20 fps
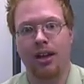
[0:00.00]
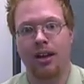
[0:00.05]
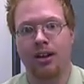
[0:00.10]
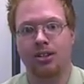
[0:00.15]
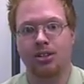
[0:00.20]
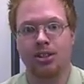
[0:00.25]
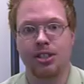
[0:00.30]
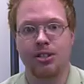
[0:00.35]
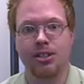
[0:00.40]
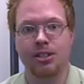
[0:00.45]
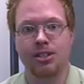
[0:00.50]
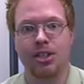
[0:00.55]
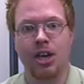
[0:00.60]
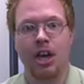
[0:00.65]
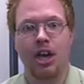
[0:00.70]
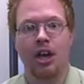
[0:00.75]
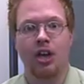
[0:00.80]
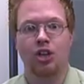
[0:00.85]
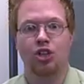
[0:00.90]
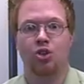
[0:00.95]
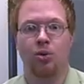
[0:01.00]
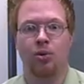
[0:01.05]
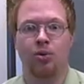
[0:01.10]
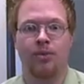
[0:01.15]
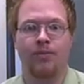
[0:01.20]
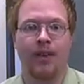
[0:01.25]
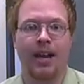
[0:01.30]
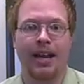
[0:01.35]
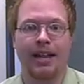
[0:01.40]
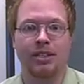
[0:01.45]
in our series,
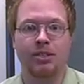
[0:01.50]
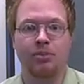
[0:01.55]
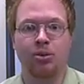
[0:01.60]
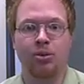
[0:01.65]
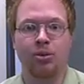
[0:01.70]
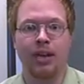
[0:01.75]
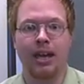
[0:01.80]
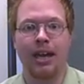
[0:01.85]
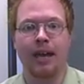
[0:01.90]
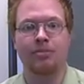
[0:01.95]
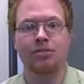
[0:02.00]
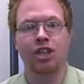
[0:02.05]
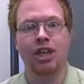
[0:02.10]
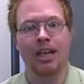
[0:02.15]
Short Refinance Bootcamp.